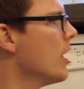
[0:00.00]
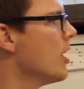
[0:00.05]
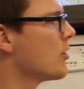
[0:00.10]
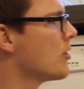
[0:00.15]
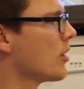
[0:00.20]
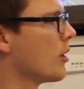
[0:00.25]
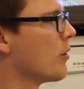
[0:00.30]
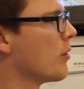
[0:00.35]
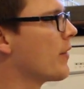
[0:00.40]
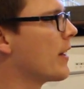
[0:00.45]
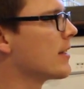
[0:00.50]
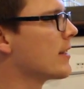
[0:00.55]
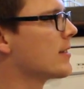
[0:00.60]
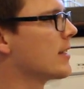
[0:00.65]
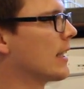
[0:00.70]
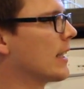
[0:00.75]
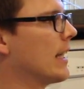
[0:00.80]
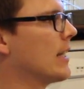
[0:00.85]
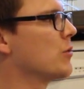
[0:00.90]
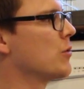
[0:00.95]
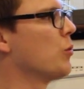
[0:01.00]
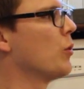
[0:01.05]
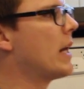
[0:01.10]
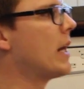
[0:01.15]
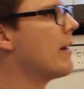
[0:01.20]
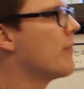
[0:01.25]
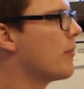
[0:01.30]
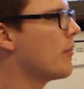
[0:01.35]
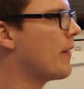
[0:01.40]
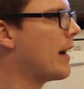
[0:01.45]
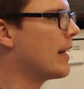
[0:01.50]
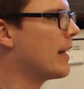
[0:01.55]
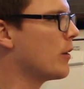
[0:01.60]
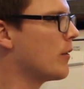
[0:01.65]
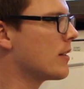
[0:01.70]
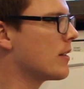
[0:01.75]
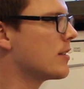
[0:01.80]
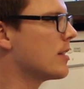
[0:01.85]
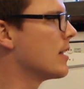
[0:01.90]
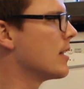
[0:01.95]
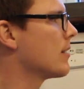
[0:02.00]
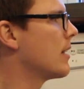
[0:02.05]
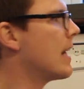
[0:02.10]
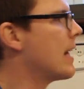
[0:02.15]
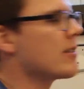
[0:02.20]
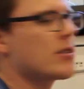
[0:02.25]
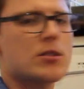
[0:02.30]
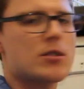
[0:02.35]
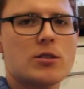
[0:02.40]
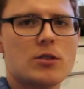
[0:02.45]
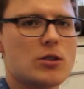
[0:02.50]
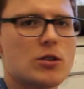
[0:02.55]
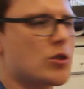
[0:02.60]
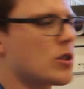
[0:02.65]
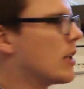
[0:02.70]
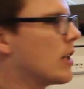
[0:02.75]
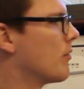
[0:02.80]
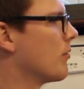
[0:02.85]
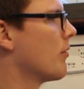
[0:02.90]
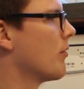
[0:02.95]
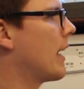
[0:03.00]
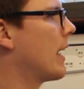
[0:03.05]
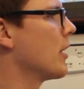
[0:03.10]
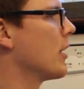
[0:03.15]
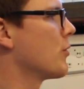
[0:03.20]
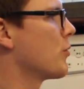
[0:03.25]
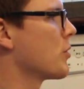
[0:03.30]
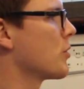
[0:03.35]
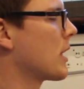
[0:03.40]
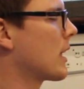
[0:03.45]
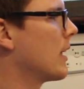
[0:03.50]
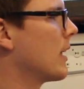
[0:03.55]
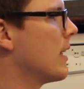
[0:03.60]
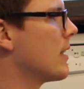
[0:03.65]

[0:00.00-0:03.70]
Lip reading: So if that's the case, whatever value this is, let's just give them values for a second.